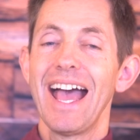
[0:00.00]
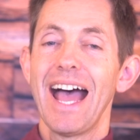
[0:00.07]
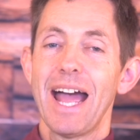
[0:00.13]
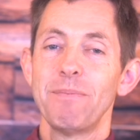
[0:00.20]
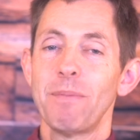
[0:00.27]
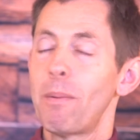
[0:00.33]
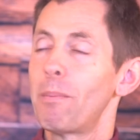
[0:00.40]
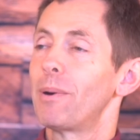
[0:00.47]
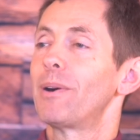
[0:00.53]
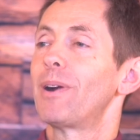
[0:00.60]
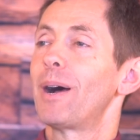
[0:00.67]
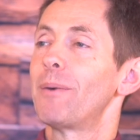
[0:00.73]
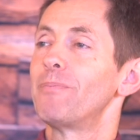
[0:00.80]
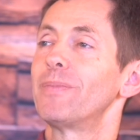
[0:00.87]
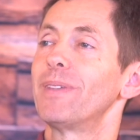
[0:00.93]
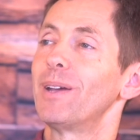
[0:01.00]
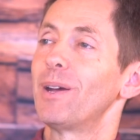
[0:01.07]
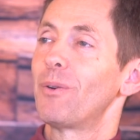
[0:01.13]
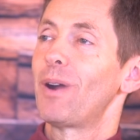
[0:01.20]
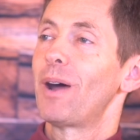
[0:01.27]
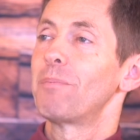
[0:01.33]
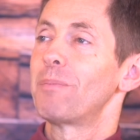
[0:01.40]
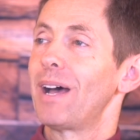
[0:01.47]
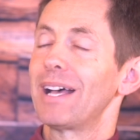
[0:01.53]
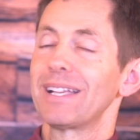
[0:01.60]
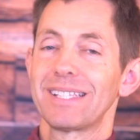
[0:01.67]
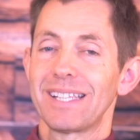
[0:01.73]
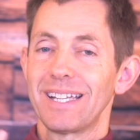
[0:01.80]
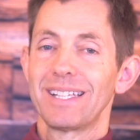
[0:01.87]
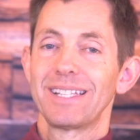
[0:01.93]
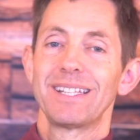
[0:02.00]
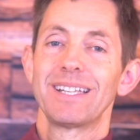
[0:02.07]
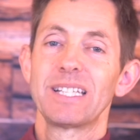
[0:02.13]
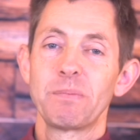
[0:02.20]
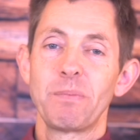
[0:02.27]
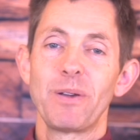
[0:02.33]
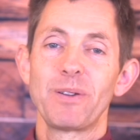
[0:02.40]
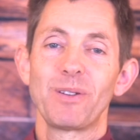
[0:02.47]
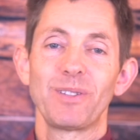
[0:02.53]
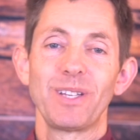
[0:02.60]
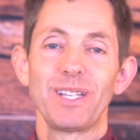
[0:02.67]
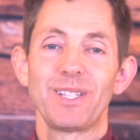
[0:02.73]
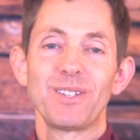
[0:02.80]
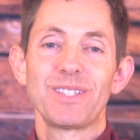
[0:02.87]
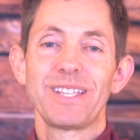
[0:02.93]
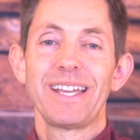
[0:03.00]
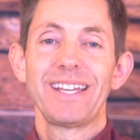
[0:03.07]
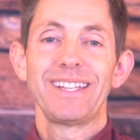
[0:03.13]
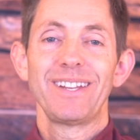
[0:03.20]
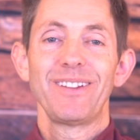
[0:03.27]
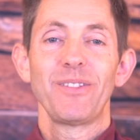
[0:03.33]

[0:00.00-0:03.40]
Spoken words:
I remember Ram Dass, the spiritual teacher, saying,